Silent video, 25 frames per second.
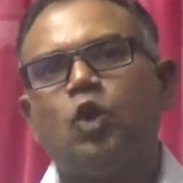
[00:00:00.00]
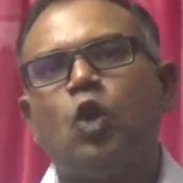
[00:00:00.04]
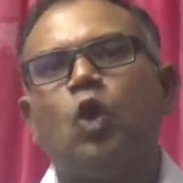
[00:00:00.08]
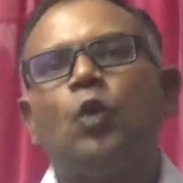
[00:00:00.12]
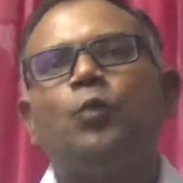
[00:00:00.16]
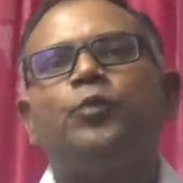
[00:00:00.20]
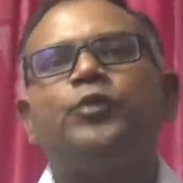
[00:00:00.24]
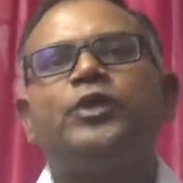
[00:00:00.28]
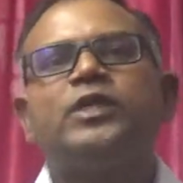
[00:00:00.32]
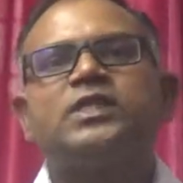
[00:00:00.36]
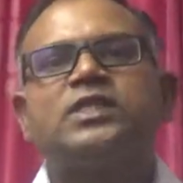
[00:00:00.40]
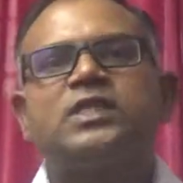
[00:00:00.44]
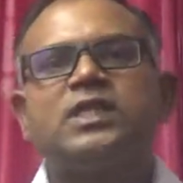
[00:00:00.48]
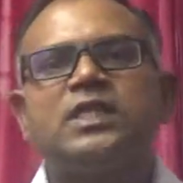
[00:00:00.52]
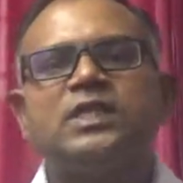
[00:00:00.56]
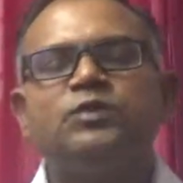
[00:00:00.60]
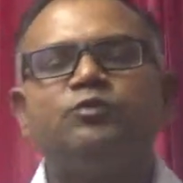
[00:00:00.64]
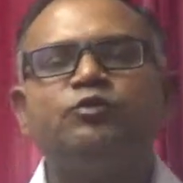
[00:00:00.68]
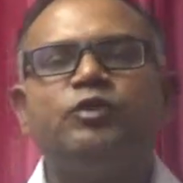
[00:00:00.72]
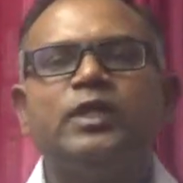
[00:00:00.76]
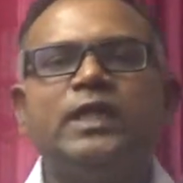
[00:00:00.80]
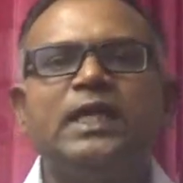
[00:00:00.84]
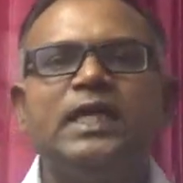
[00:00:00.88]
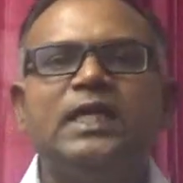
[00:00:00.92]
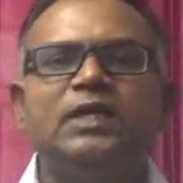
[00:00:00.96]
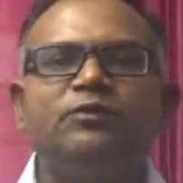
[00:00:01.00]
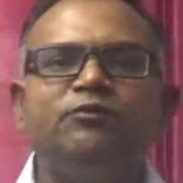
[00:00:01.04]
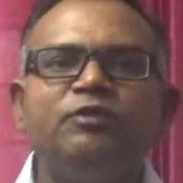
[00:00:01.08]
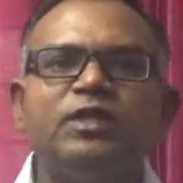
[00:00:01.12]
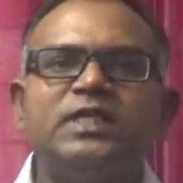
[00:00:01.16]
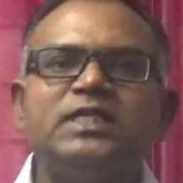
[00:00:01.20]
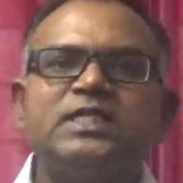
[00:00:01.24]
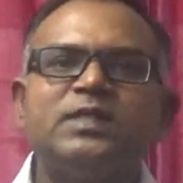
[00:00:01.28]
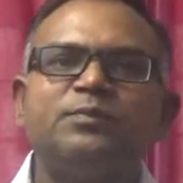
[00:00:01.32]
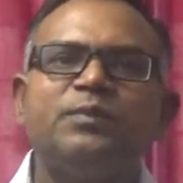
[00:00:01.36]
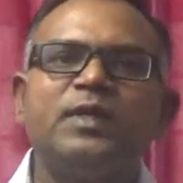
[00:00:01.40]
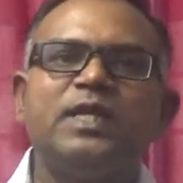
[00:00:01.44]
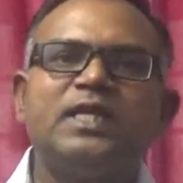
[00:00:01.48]
obvious
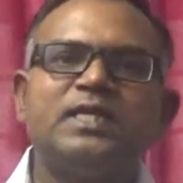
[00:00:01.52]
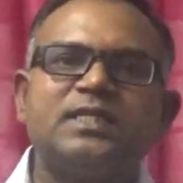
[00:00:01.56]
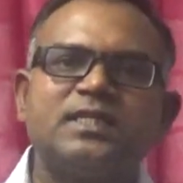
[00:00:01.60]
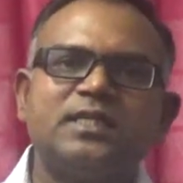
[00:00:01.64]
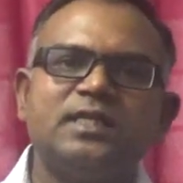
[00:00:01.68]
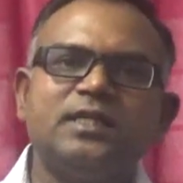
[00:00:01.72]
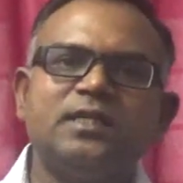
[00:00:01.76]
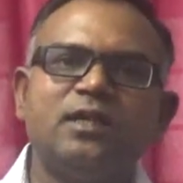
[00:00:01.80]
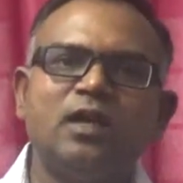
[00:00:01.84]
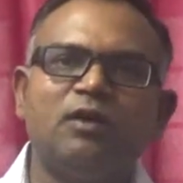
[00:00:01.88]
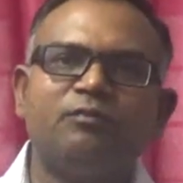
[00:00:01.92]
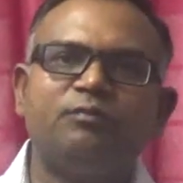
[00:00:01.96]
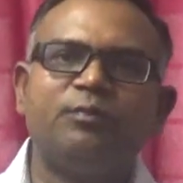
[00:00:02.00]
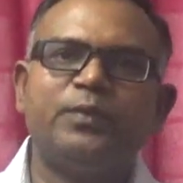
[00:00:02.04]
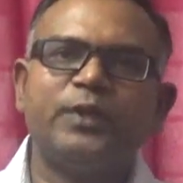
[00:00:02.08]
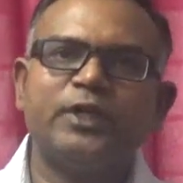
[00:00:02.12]
invincibility of